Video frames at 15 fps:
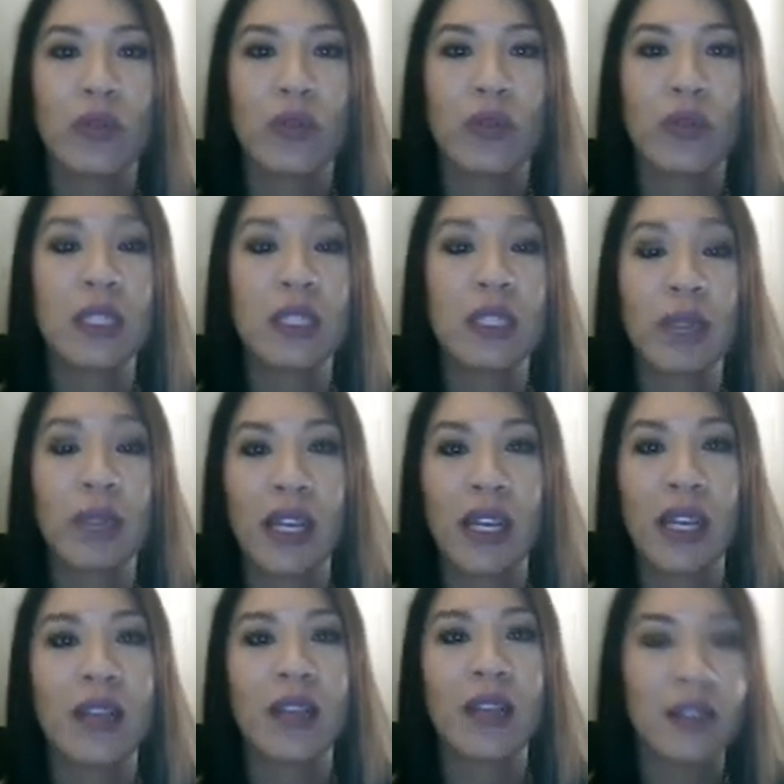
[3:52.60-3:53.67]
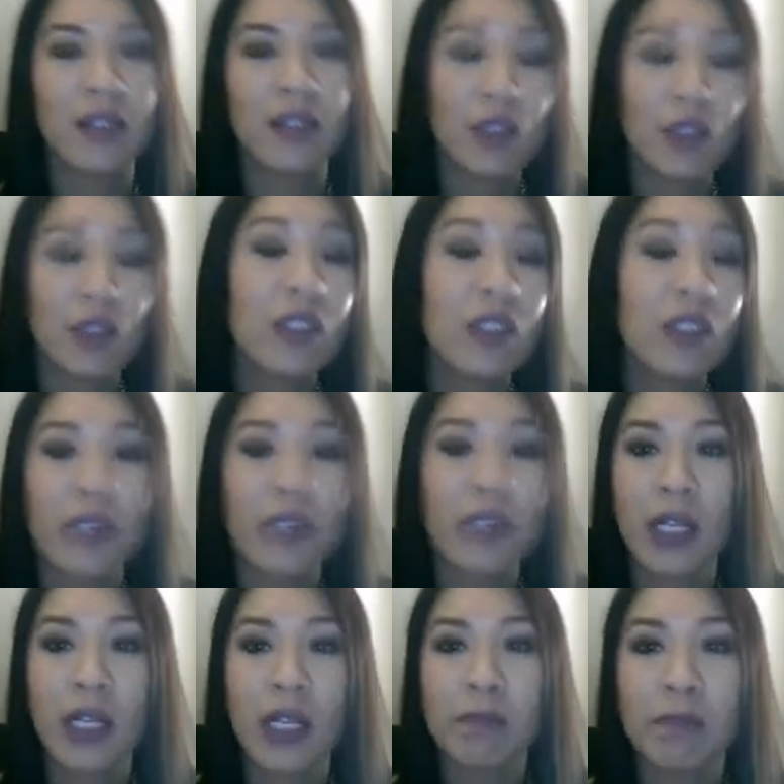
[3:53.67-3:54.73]
display trends over
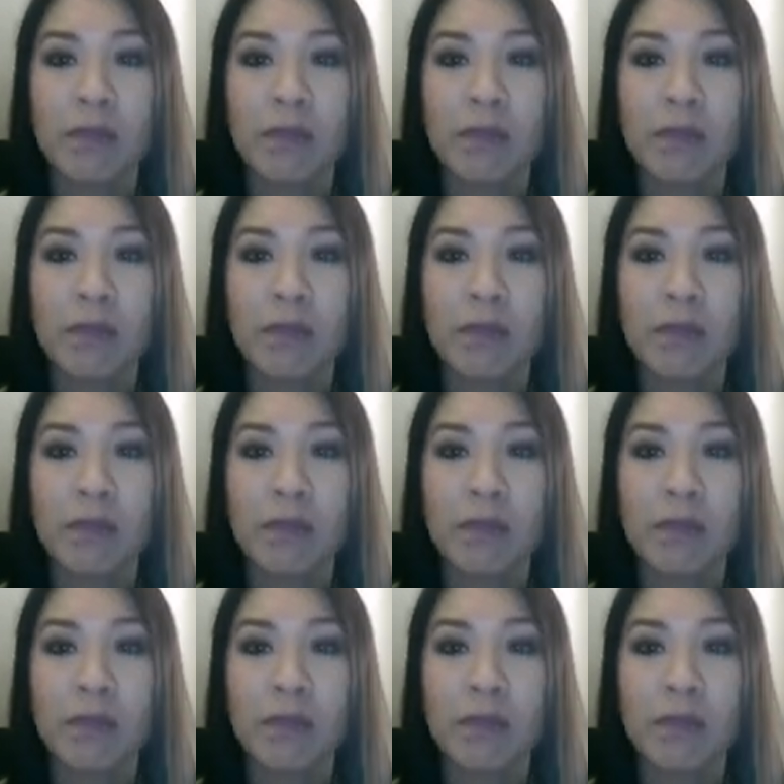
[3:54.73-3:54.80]
time.